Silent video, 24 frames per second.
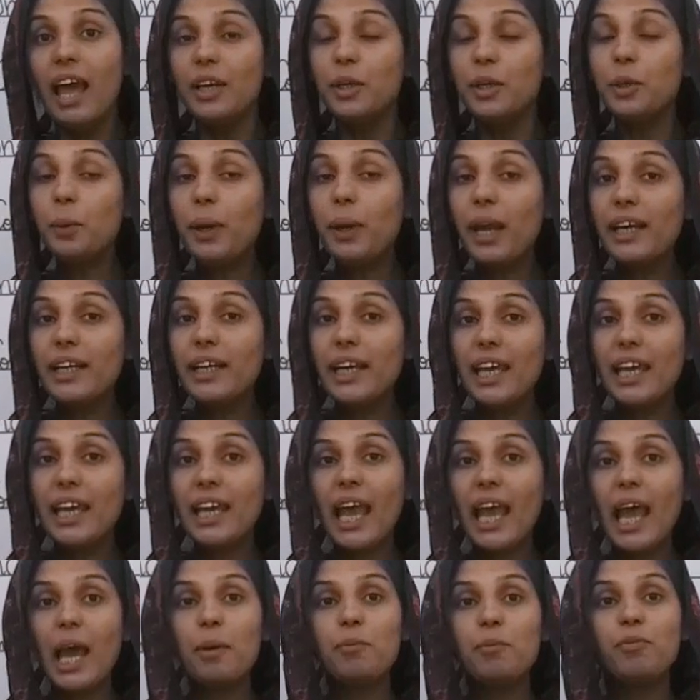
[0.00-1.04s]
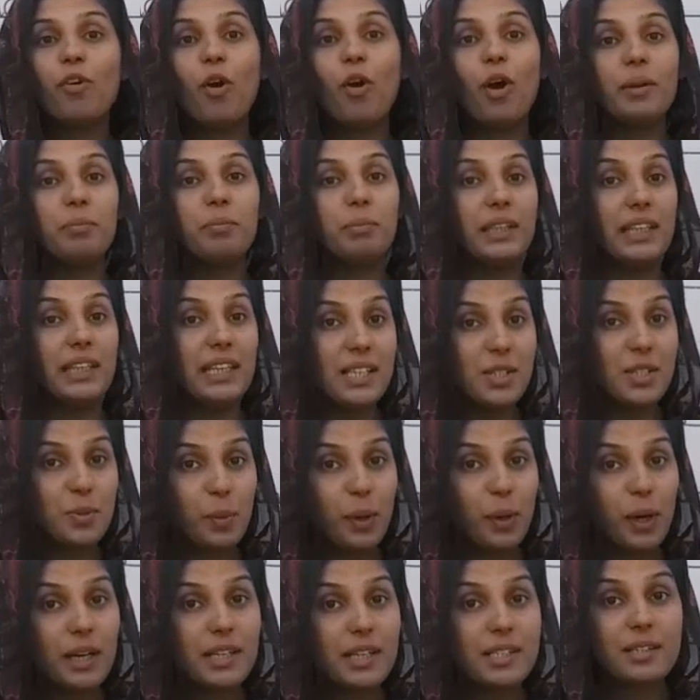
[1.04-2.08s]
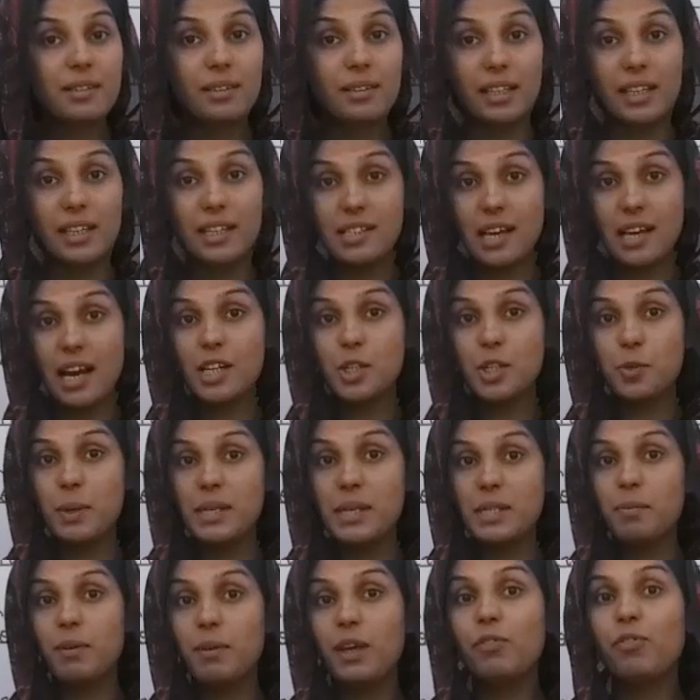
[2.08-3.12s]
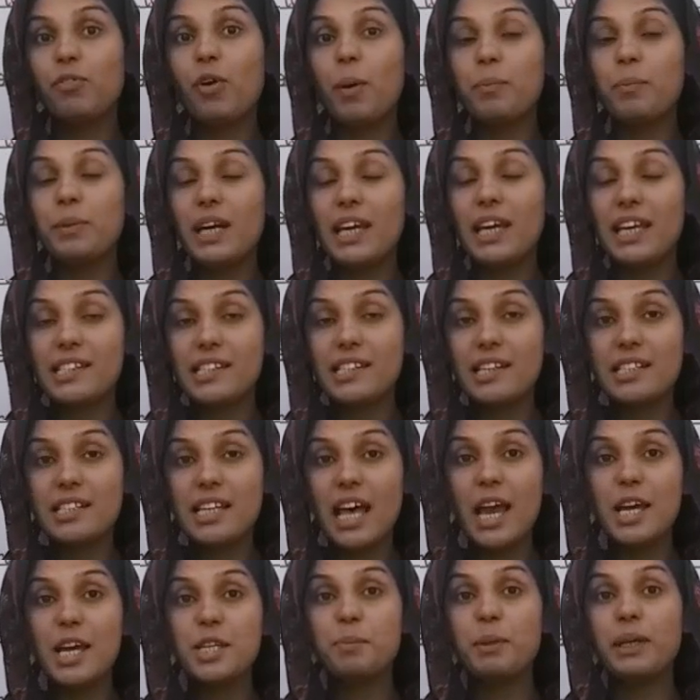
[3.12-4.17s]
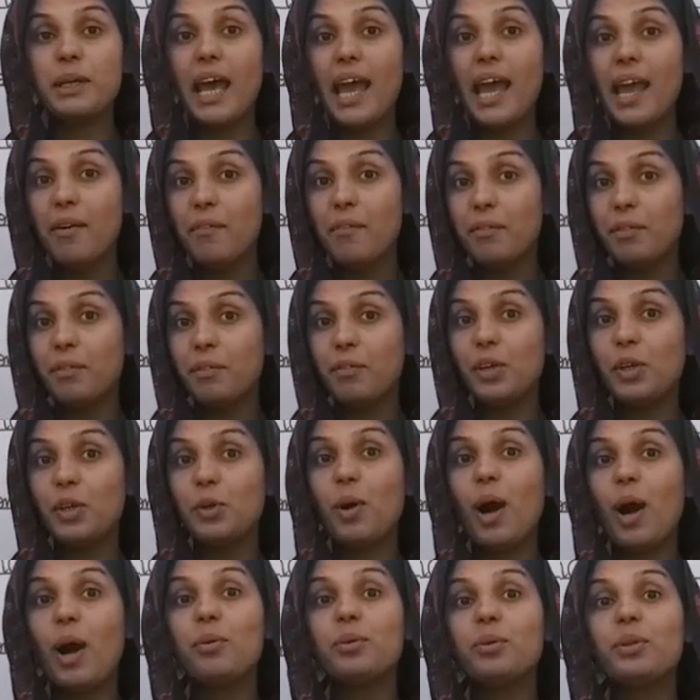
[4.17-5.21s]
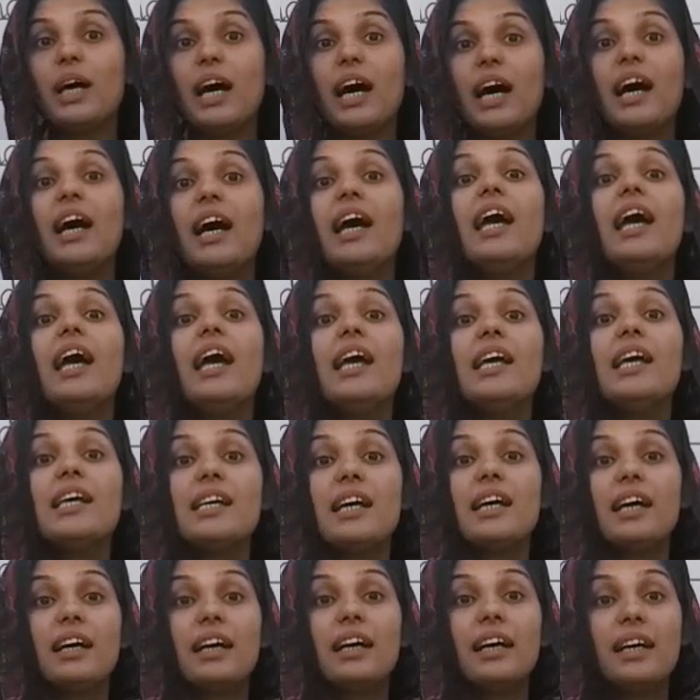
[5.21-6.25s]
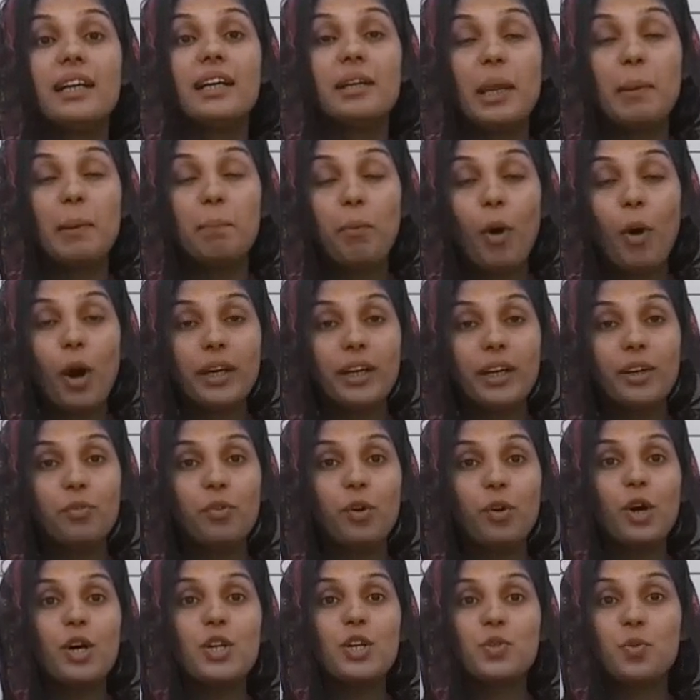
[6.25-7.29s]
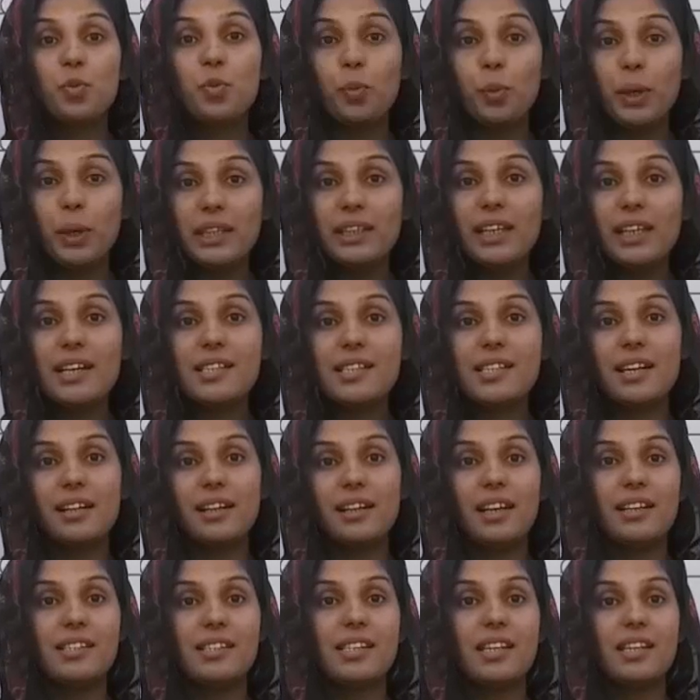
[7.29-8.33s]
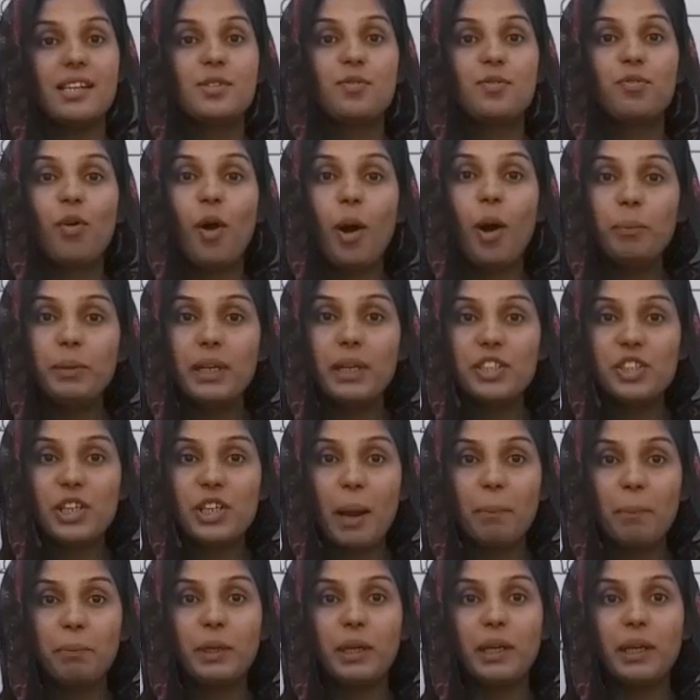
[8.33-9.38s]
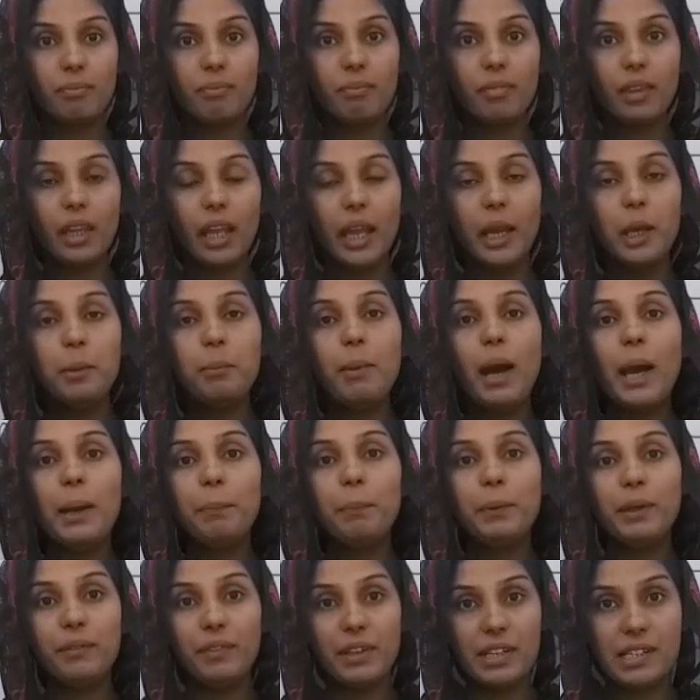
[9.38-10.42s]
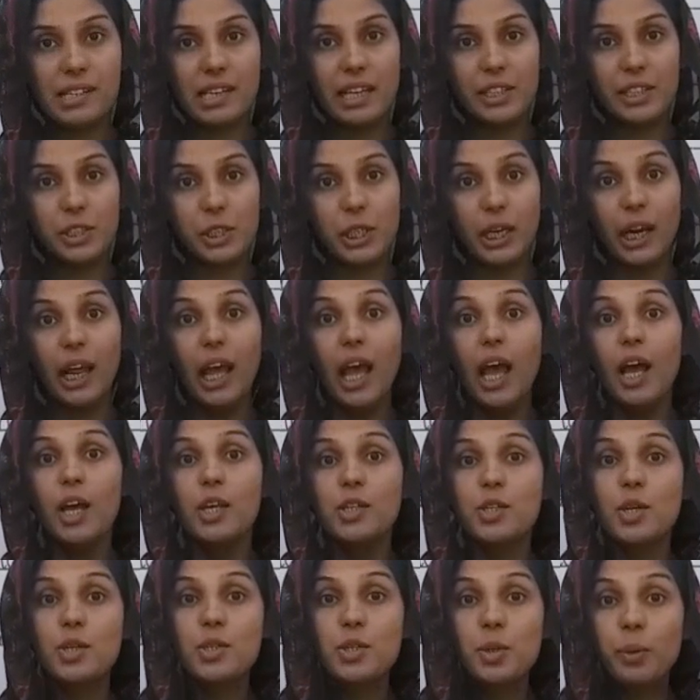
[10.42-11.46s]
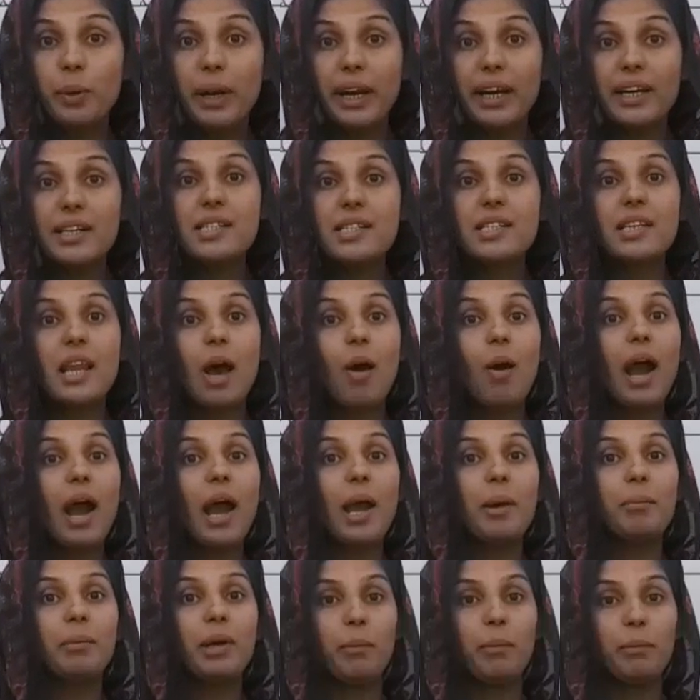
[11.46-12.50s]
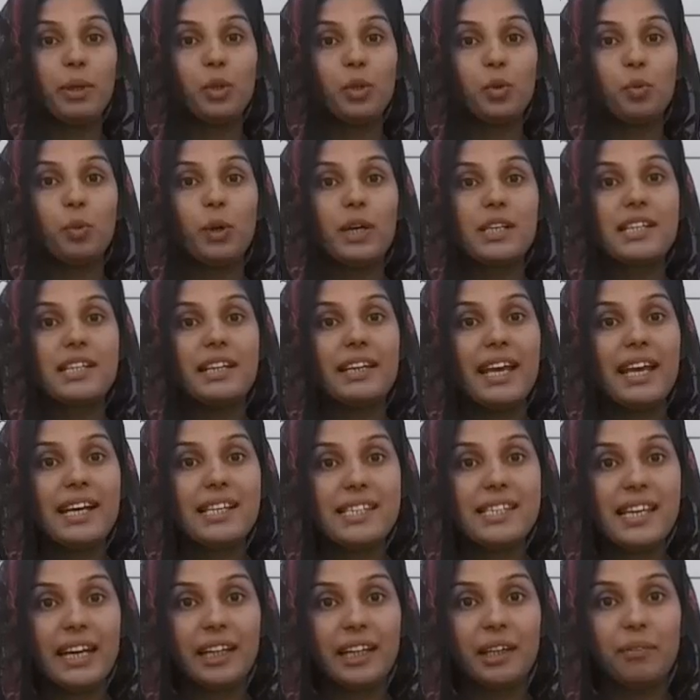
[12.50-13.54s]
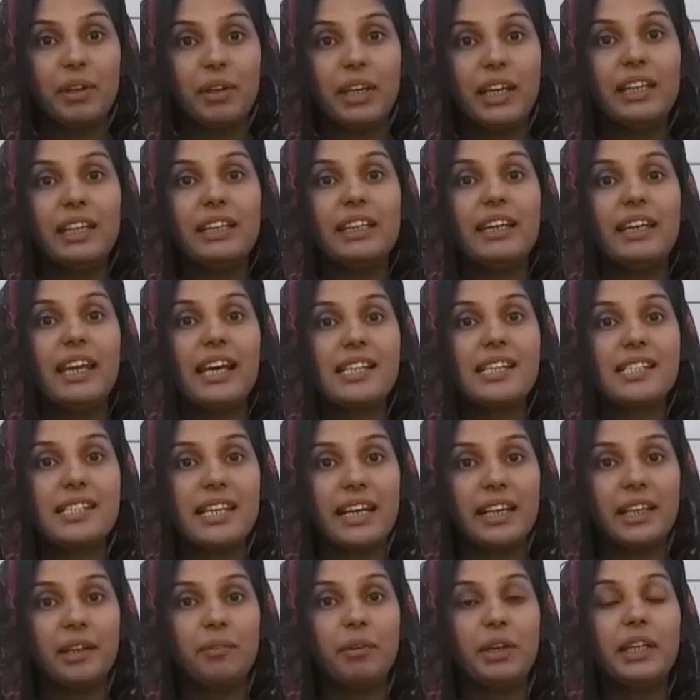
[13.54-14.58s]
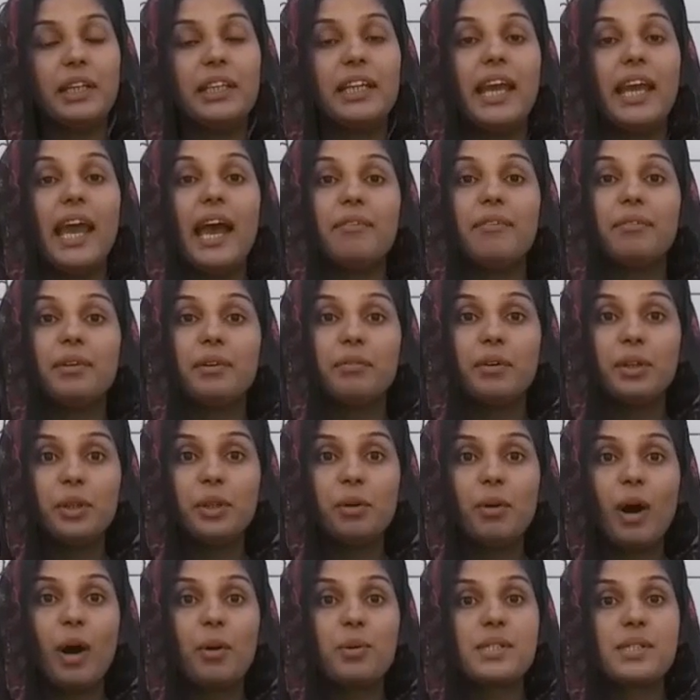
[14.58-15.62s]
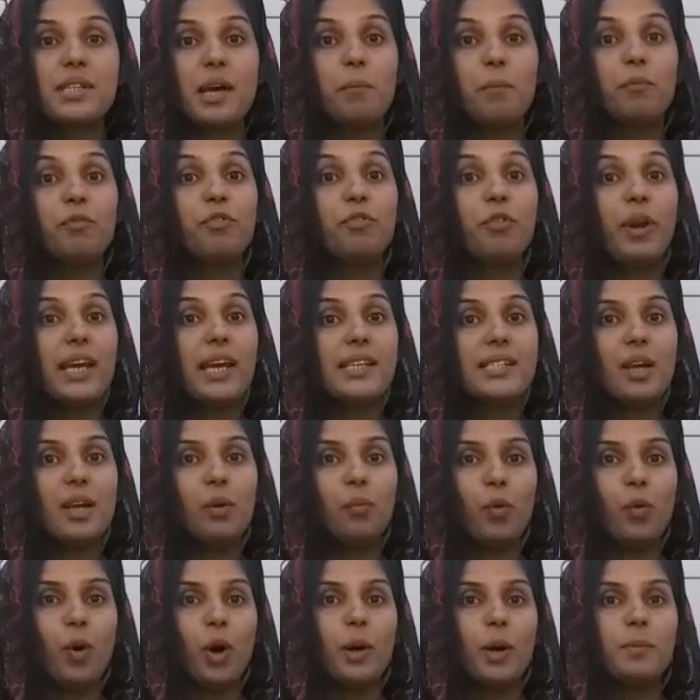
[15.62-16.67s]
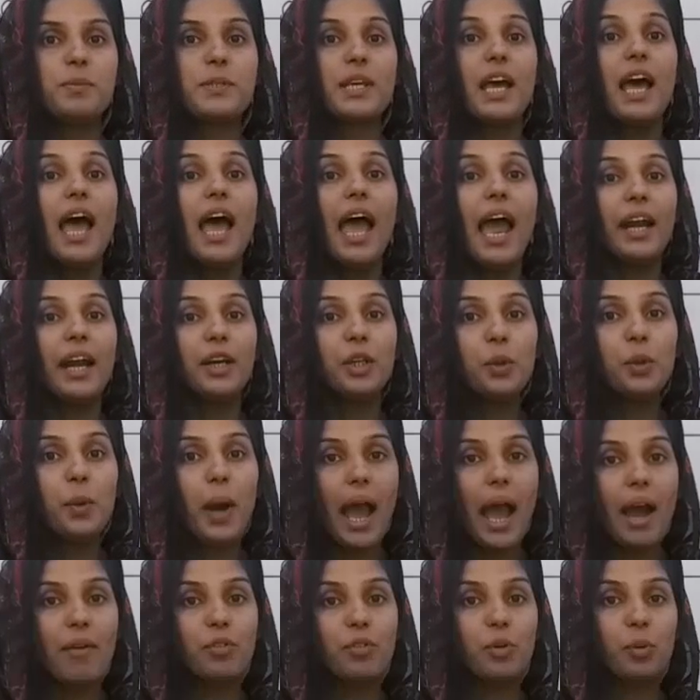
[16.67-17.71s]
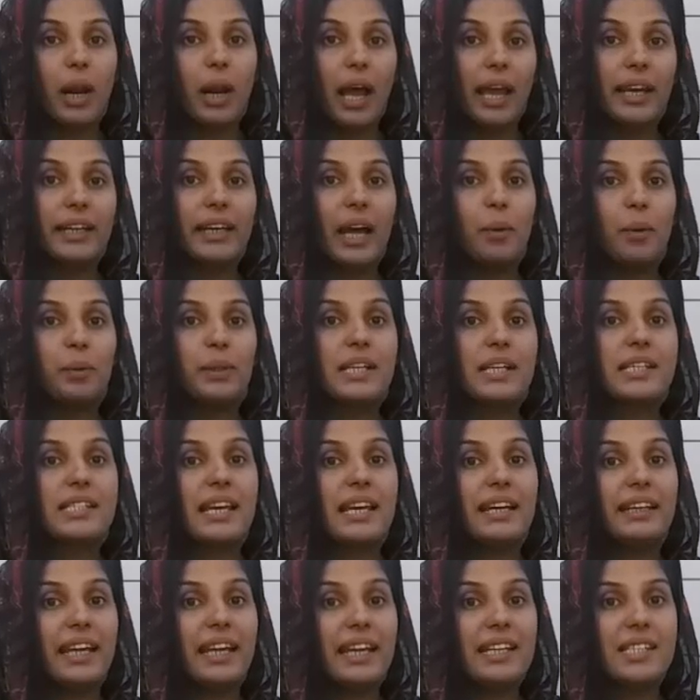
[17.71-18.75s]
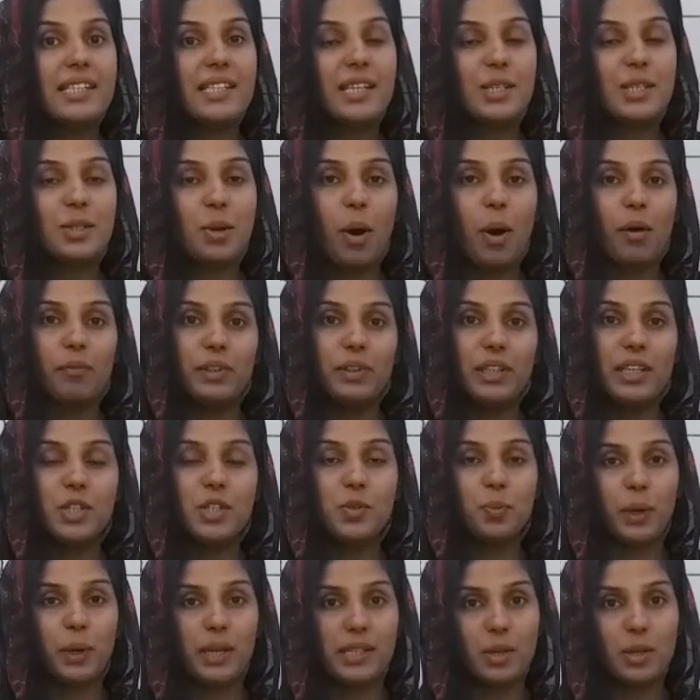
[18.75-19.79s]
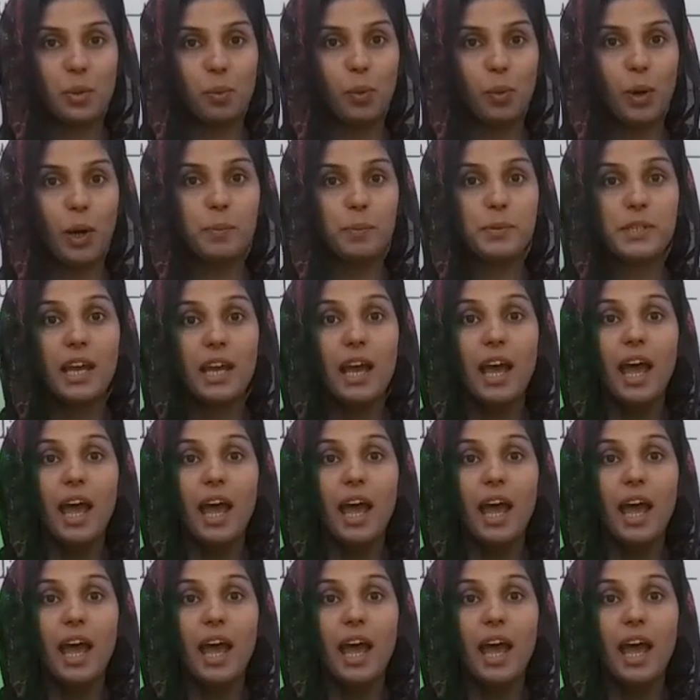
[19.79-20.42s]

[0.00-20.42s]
You can take help from these words. These are specific from the exercise, but I have given you out the important words with their sentences from the chapter in my previous lecture. So students, now I am coming towards the next activity. In the next activity they have given you out some phrasal verbs and you have to write out the sentences of these phrasal verbs.